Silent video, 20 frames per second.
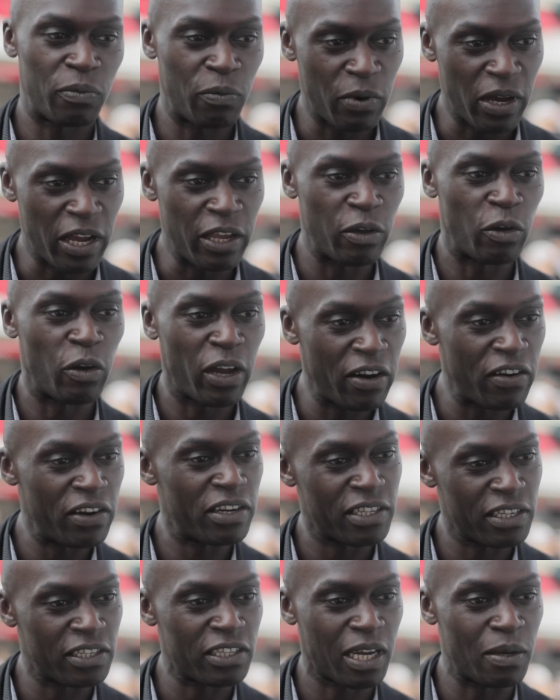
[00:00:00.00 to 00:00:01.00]
where your
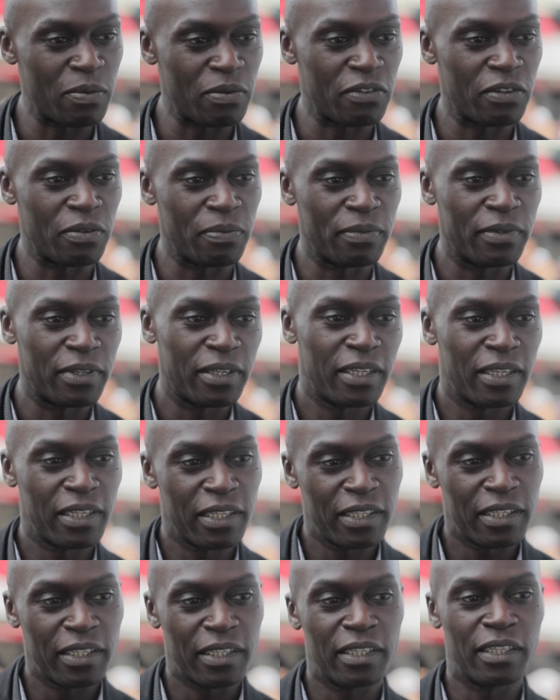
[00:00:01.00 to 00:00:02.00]
heritage comes from,
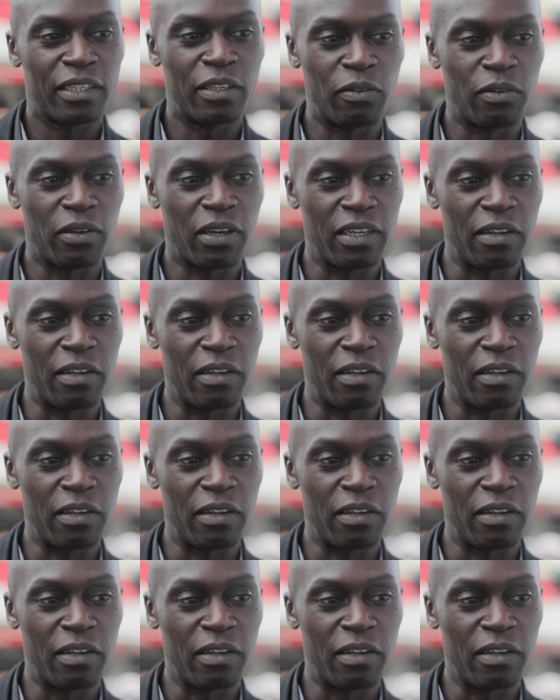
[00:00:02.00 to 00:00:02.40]
you know,